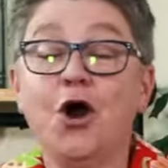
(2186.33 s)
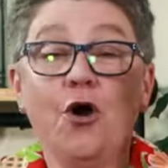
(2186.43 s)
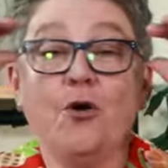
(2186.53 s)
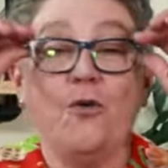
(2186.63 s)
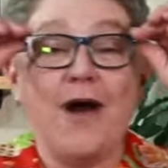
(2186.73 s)

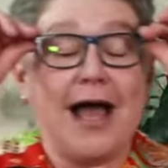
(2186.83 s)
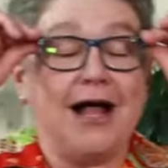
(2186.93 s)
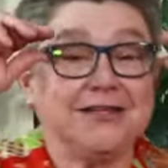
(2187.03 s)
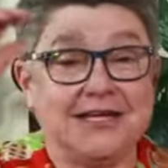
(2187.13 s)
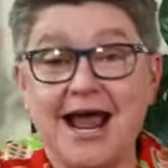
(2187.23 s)
Well,
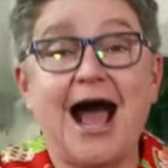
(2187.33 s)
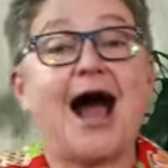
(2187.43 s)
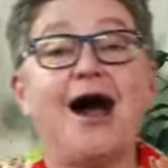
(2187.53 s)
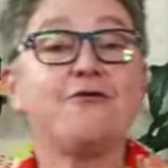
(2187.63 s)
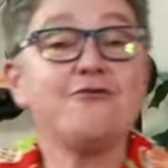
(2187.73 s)
did
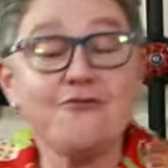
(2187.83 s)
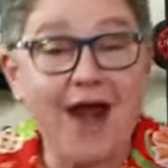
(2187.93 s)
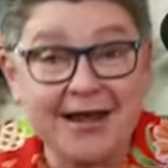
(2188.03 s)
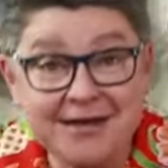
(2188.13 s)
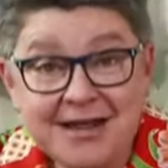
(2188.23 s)
I
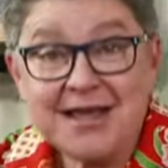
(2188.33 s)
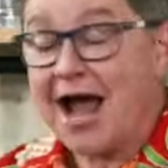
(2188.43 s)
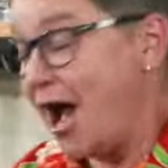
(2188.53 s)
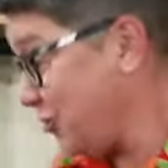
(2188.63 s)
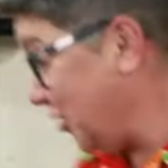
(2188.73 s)
run?
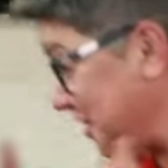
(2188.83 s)
I got the